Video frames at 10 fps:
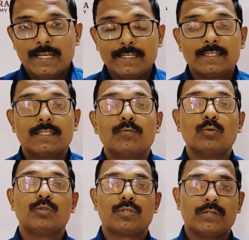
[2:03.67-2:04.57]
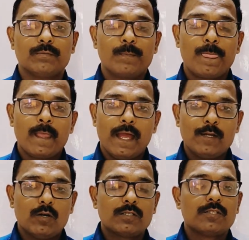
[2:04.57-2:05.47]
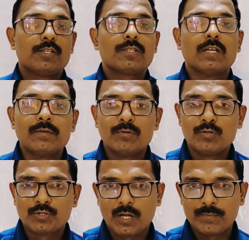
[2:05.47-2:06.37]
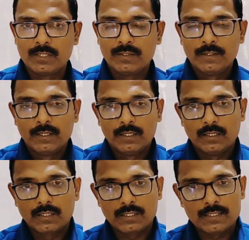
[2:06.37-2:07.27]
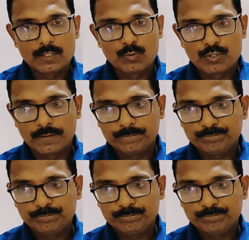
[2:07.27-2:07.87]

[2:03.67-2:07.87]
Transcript: It is evolution and not the just revolution of the constitution.